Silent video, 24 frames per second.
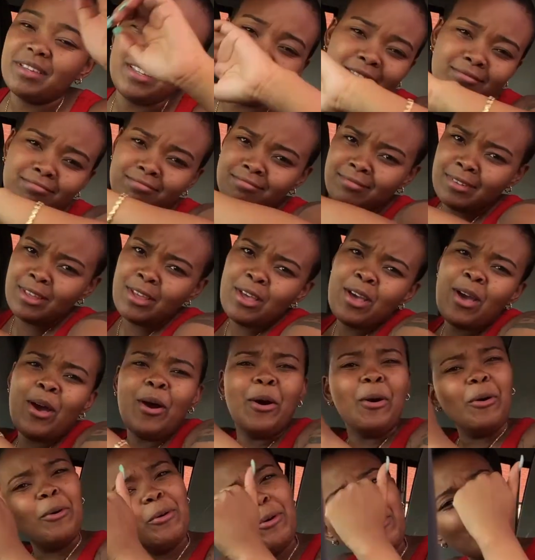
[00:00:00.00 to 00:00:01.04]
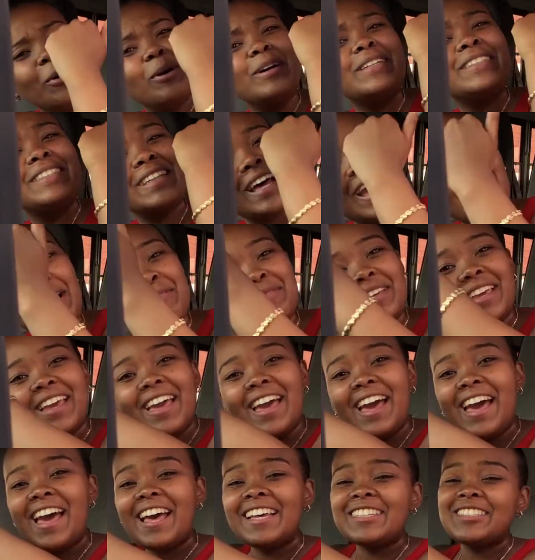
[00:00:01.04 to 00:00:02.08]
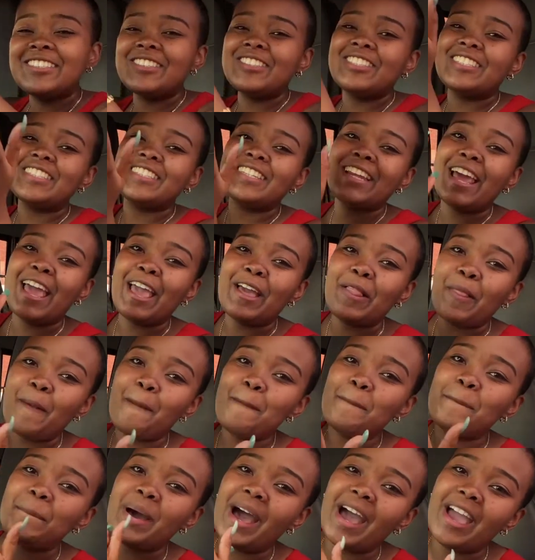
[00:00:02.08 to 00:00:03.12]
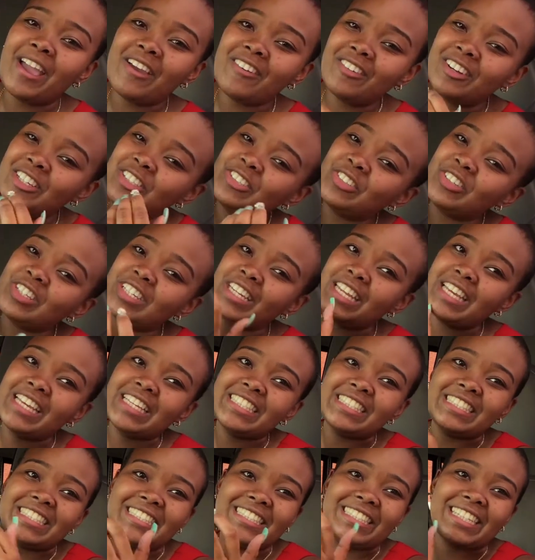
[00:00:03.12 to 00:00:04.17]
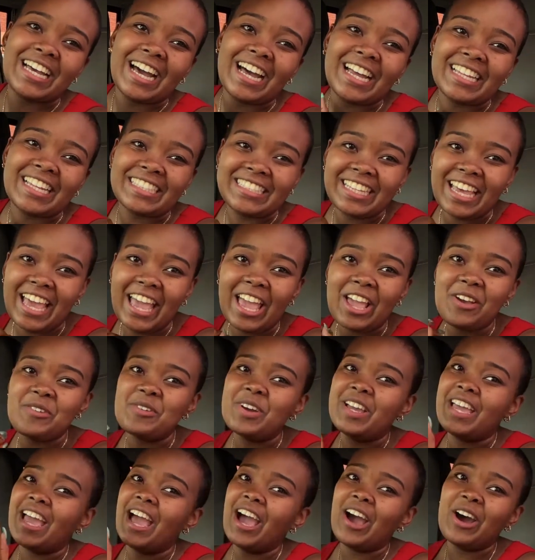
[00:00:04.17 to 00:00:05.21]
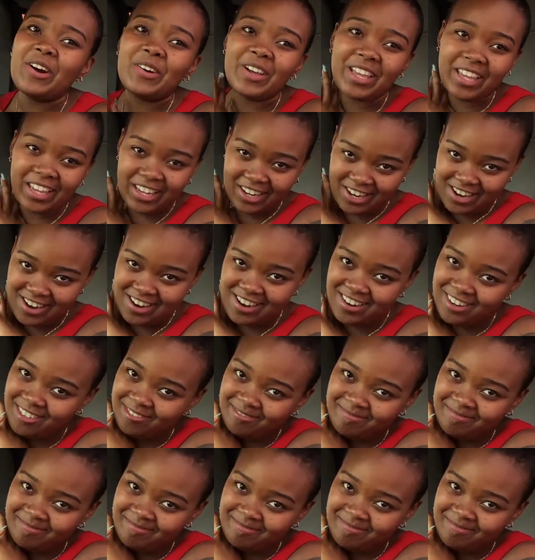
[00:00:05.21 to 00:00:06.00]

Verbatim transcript: Who gonna stop me, huh? So Janayla, Byron, Trinice, Dante, we out here.